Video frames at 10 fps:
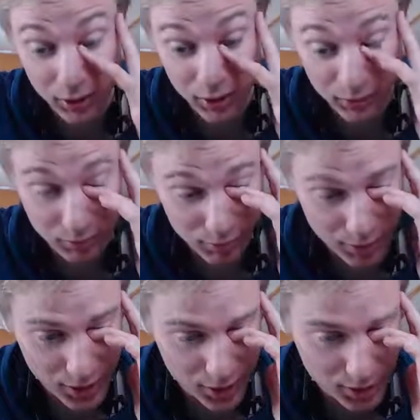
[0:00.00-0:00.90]
like
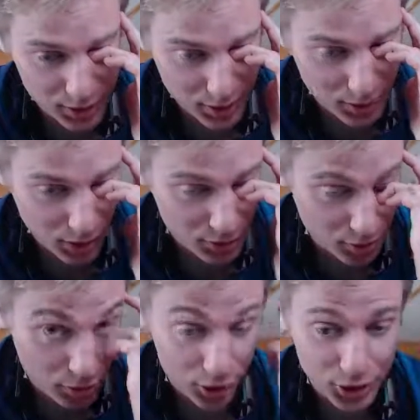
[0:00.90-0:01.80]
as soon as he drops
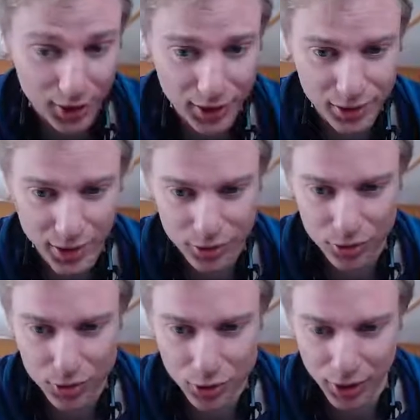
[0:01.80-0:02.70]
the royal giant, not
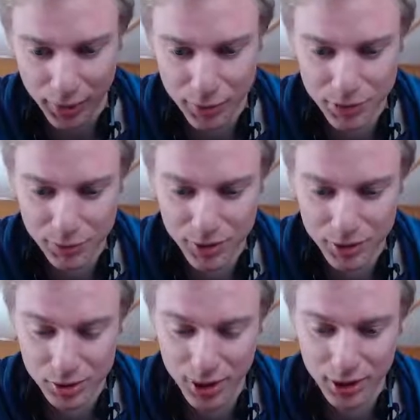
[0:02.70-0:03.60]
to just like put
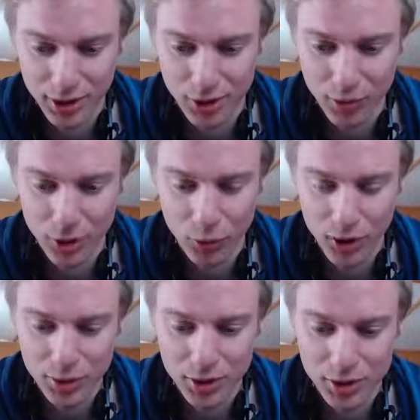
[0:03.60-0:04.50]
something to kill that right
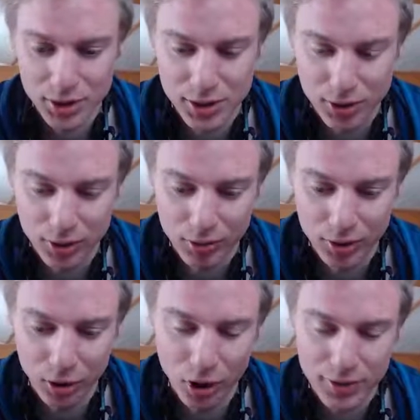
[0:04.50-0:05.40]
away, because he's,
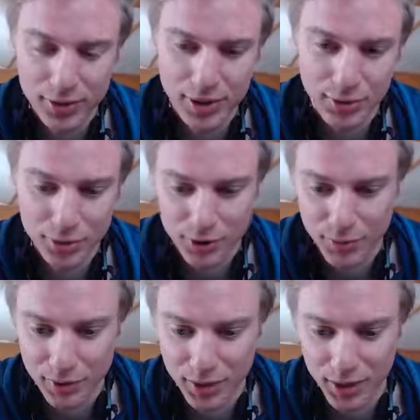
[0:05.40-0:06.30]
you know, obviously gonna put
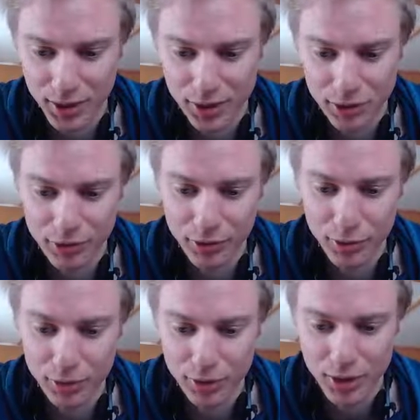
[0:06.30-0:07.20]
something behind. So if I would have